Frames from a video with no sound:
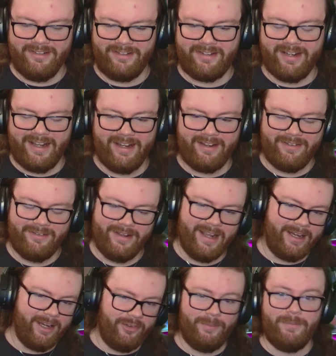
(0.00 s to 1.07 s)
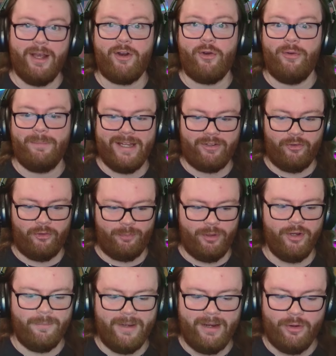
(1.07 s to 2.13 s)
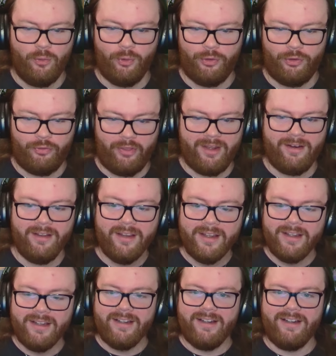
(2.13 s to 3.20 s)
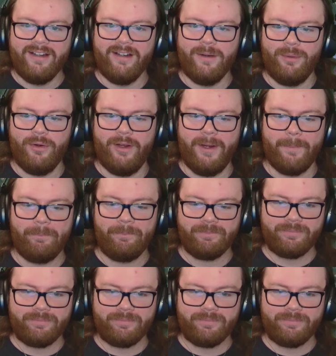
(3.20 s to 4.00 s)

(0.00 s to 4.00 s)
okay, I guess I'm not going back to spawn to buy a hoard then. Oh boy.